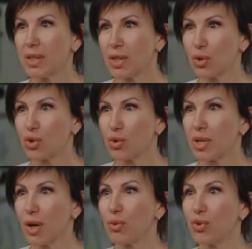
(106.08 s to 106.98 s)
Now it's
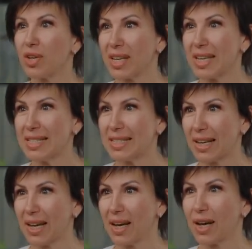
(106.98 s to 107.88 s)
for having me, the
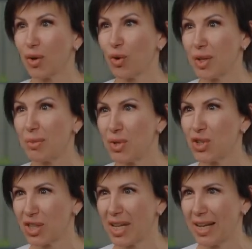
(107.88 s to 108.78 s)
one they dreamed
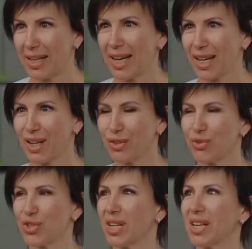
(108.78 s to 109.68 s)
of, the one they
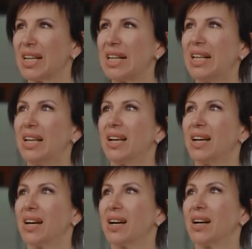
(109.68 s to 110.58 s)
needed."
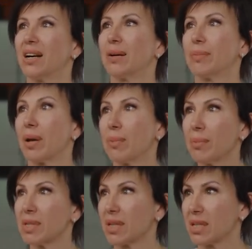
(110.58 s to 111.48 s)
My mom
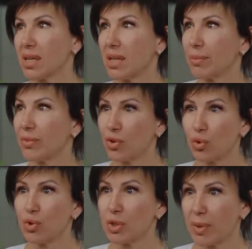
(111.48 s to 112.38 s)
said, "My
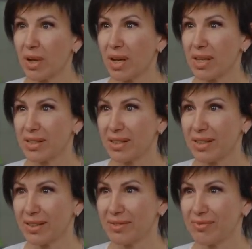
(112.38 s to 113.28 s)
Katyenka is
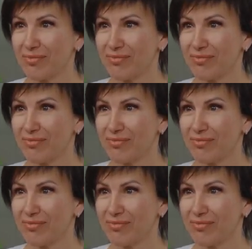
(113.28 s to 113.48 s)
back."